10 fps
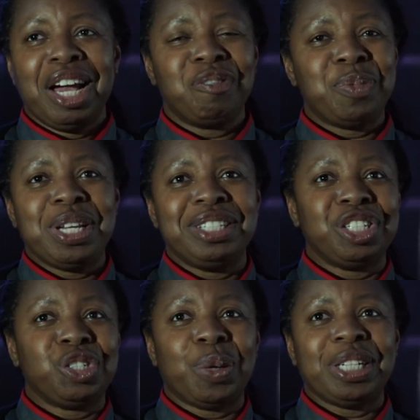I've been in
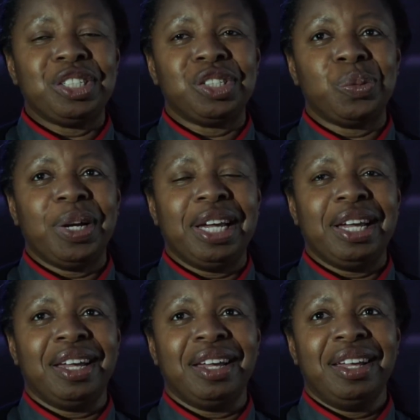situations
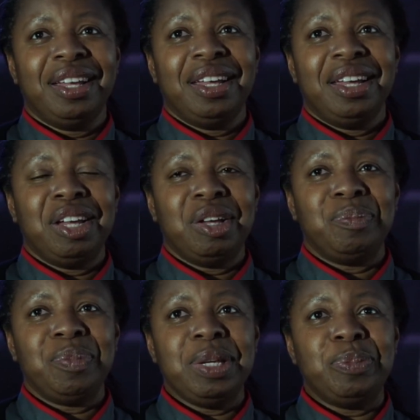where um,
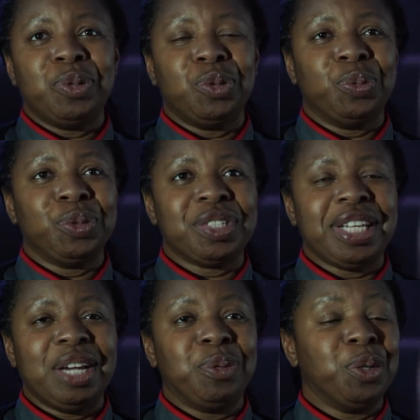people will
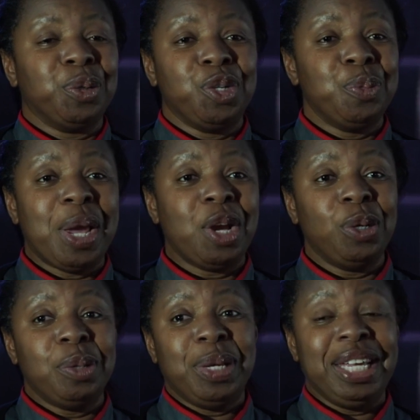say, well, you may
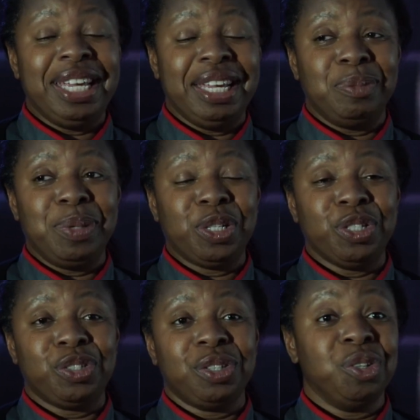only be here
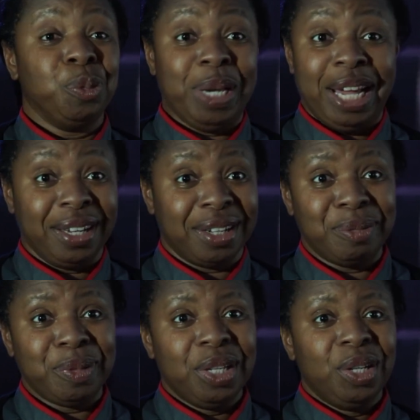because you're black,
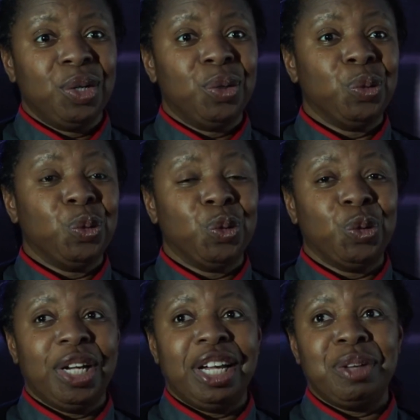
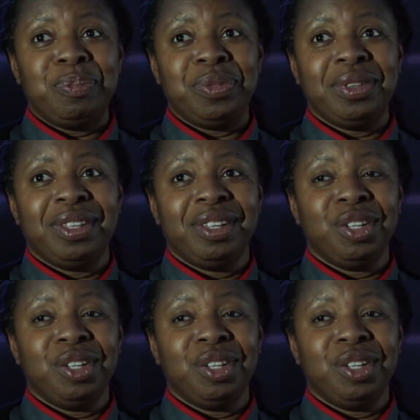or um,